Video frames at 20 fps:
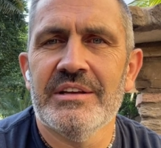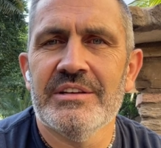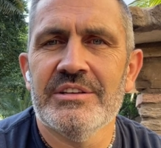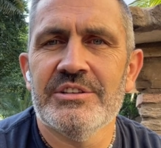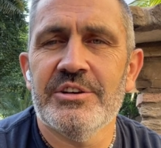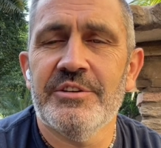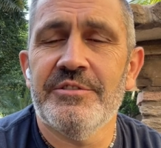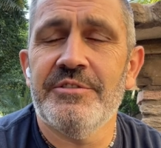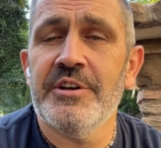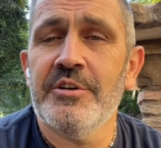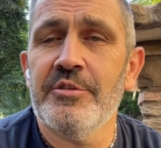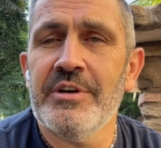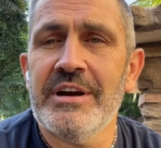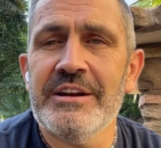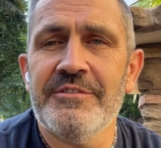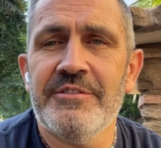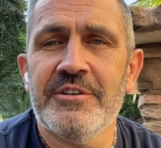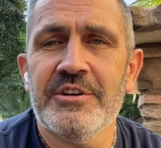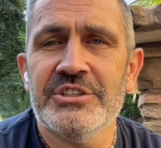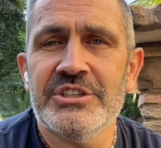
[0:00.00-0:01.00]
So if you're ready
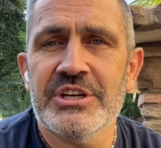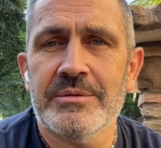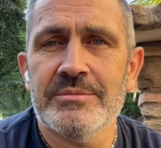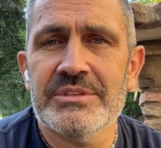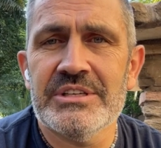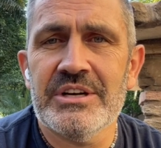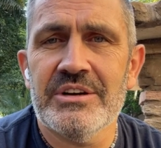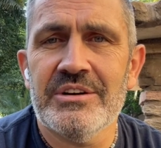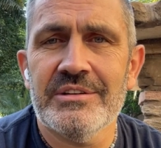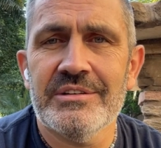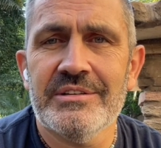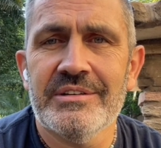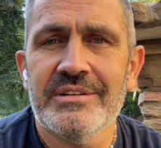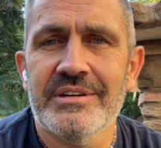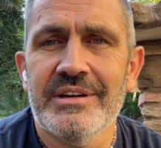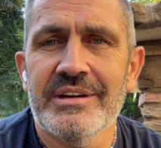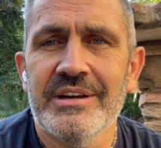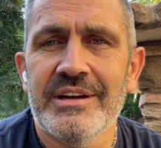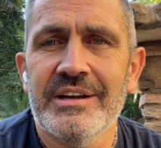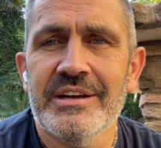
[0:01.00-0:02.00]
for a jump start,
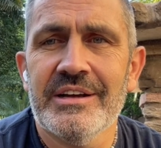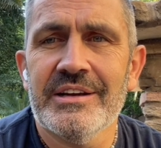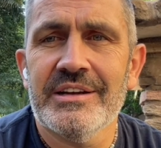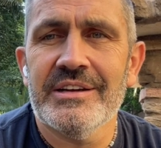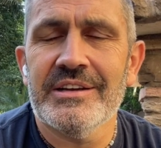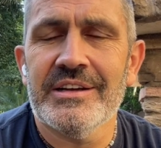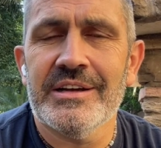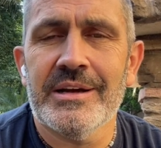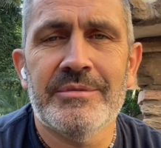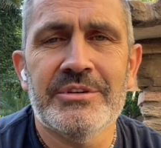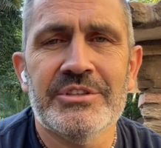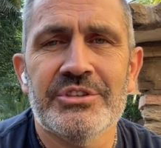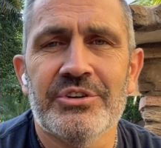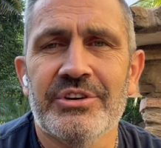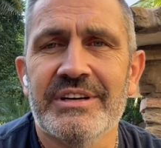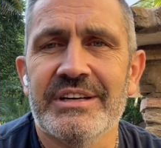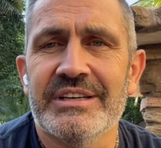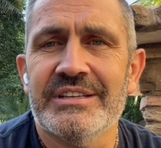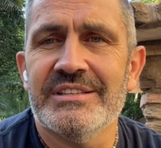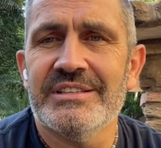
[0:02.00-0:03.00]
come and
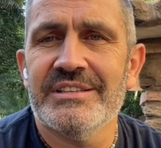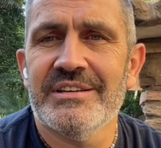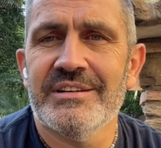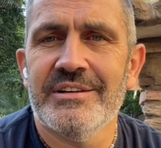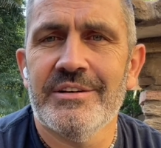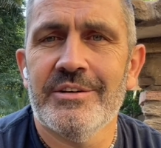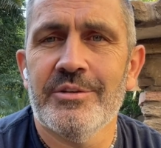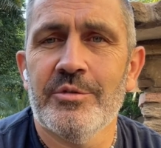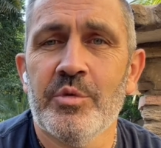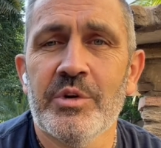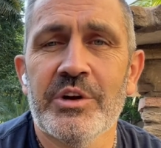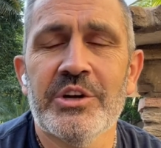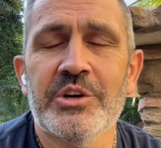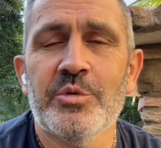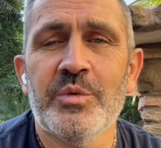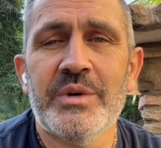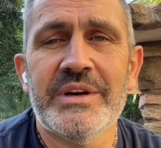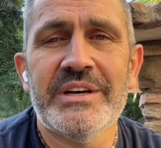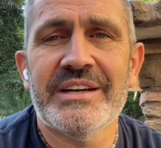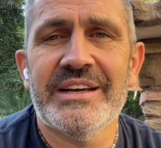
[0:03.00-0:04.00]
join us. We're going to
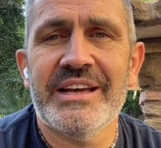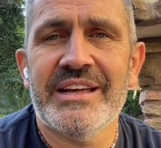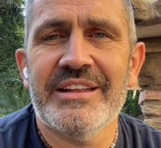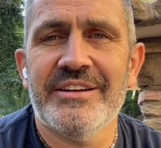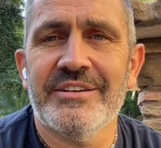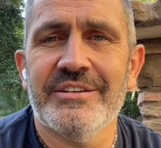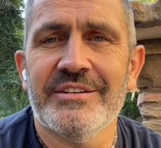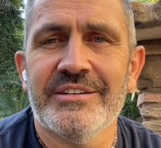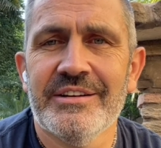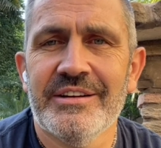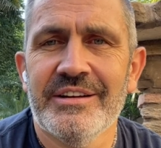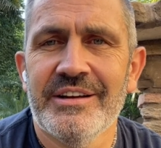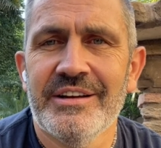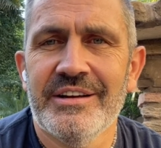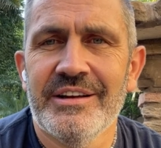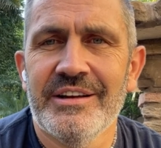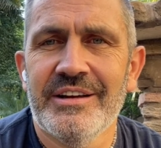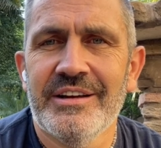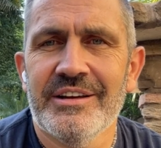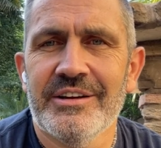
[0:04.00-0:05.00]
win together.
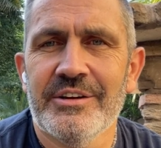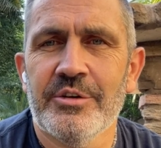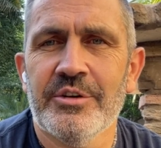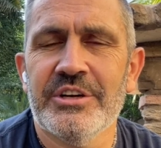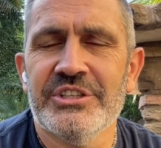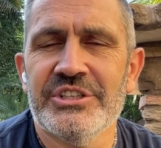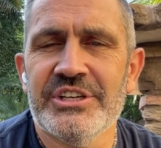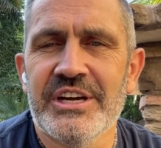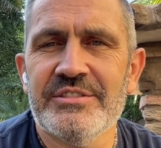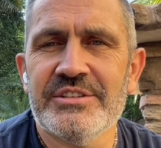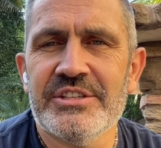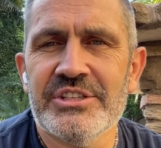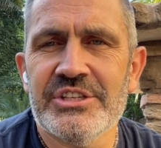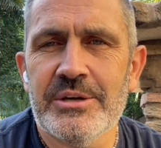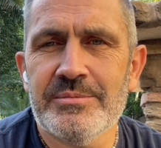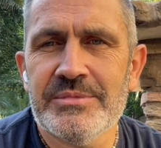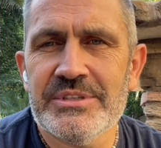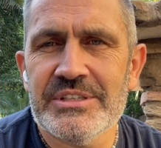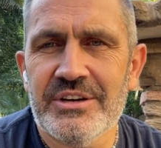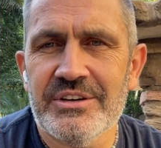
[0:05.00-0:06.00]
Go to
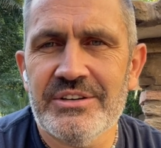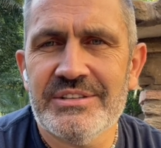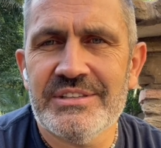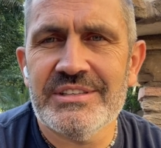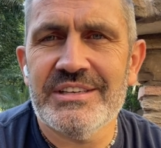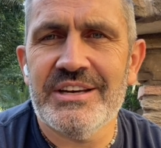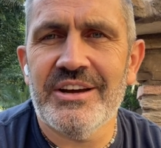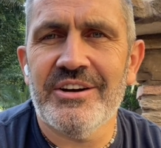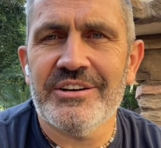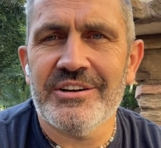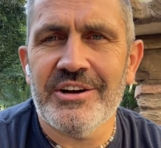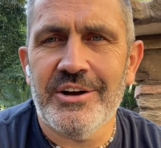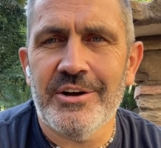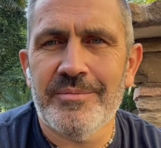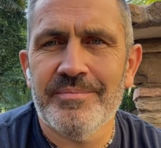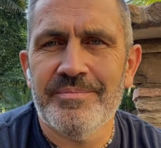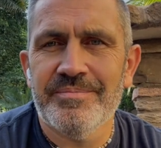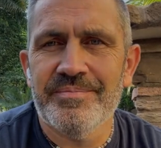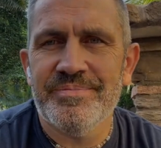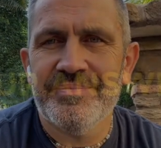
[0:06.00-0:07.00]

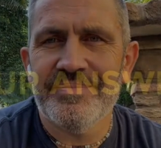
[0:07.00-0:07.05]
jeffsjumpstarts.com.